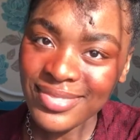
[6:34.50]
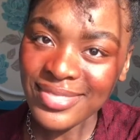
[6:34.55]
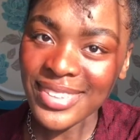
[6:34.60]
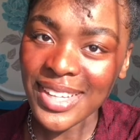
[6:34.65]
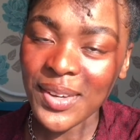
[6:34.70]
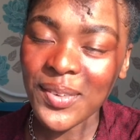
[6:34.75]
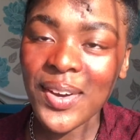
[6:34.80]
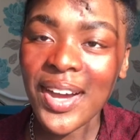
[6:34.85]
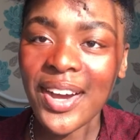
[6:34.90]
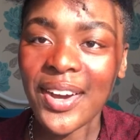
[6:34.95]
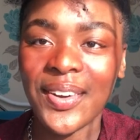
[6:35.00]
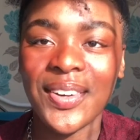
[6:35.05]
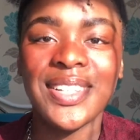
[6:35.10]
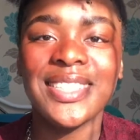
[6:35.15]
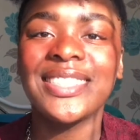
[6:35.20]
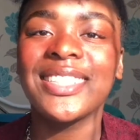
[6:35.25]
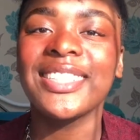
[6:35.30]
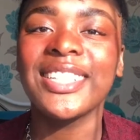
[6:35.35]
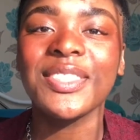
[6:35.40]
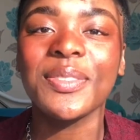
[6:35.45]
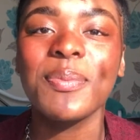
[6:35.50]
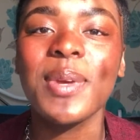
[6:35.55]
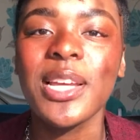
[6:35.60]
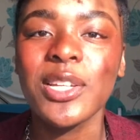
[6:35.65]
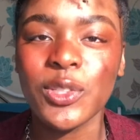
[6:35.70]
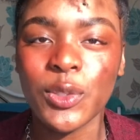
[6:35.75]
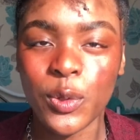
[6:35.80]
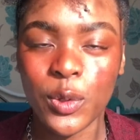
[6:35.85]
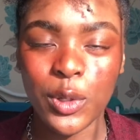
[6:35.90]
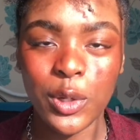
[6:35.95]
wow. So just make
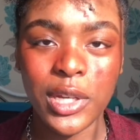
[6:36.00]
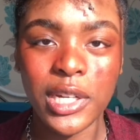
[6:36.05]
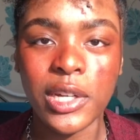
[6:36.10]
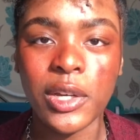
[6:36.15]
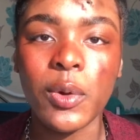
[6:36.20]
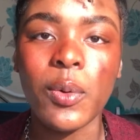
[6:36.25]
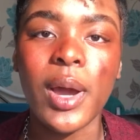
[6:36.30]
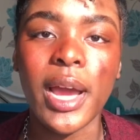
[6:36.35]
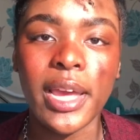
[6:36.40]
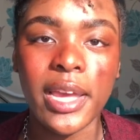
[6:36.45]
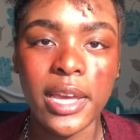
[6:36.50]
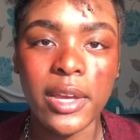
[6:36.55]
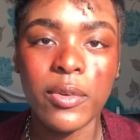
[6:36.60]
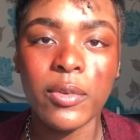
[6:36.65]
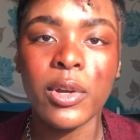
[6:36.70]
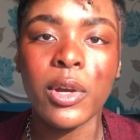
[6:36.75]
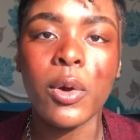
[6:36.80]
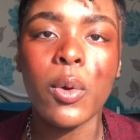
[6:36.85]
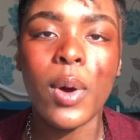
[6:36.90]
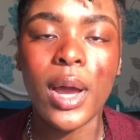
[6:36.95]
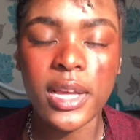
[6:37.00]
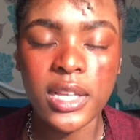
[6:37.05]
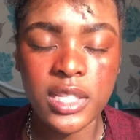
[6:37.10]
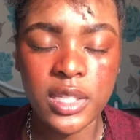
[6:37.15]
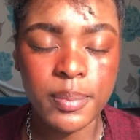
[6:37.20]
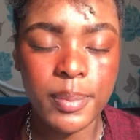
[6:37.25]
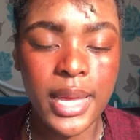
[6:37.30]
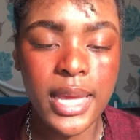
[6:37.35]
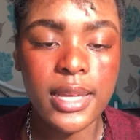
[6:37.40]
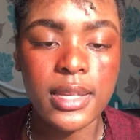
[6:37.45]
sure you're in a quiet area, quiet
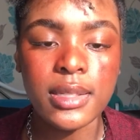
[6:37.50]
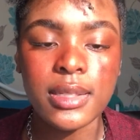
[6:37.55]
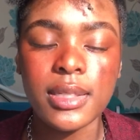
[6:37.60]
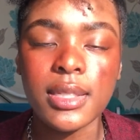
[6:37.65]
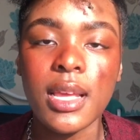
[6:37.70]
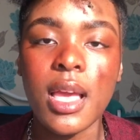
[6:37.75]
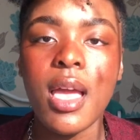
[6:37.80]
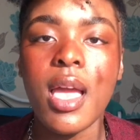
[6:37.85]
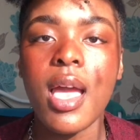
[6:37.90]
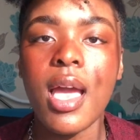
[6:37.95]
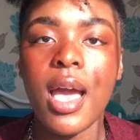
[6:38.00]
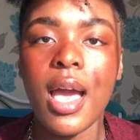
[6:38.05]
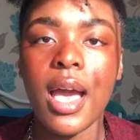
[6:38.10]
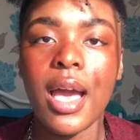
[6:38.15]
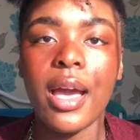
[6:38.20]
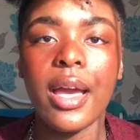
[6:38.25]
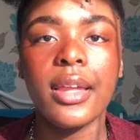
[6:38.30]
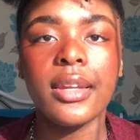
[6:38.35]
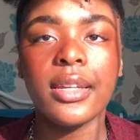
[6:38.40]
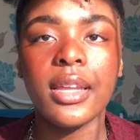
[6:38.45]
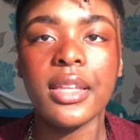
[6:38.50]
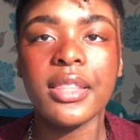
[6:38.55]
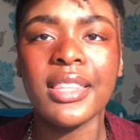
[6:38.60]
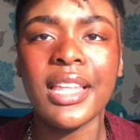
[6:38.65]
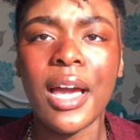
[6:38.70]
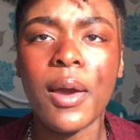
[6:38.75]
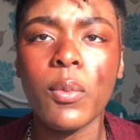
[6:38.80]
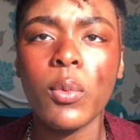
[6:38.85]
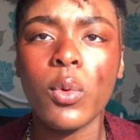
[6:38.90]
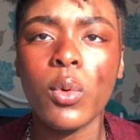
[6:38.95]
space, and
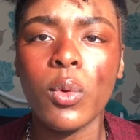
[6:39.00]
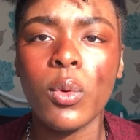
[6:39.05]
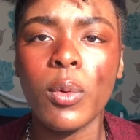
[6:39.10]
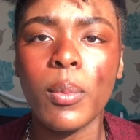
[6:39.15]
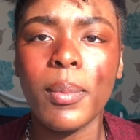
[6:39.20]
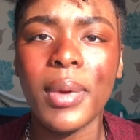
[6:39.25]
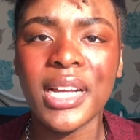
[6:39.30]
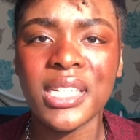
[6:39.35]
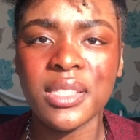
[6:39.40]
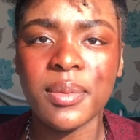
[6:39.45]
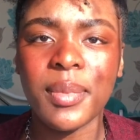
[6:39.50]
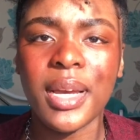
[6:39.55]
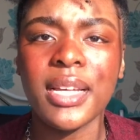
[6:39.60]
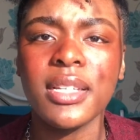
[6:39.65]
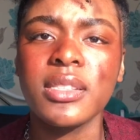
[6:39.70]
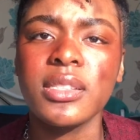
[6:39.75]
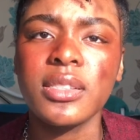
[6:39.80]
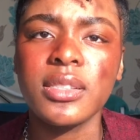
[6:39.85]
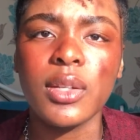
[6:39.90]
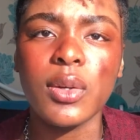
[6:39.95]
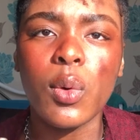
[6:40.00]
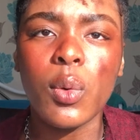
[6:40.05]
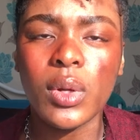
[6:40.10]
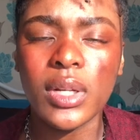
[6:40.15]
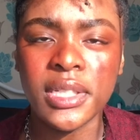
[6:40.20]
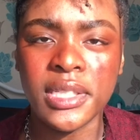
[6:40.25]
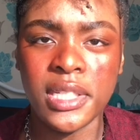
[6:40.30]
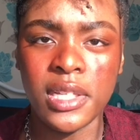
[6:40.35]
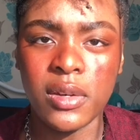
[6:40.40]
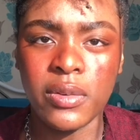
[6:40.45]
that will maximize the
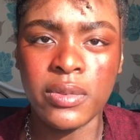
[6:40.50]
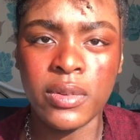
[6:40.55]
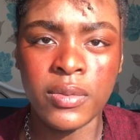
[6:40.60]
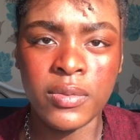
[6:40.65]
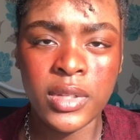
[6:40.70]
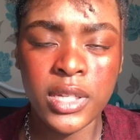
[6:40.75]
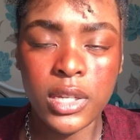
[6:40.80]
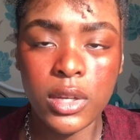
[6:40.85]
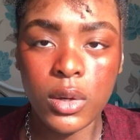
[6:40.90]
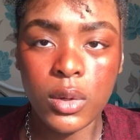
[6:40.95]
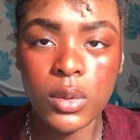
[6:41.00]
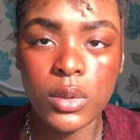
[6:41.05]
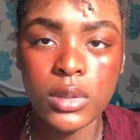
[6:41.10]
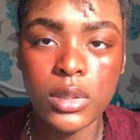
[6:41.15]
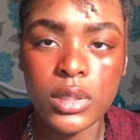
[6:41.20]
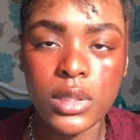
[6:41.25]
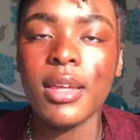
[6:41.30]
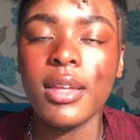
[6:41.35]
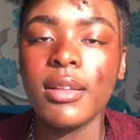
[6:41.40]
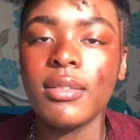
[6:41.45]
quality of your videos.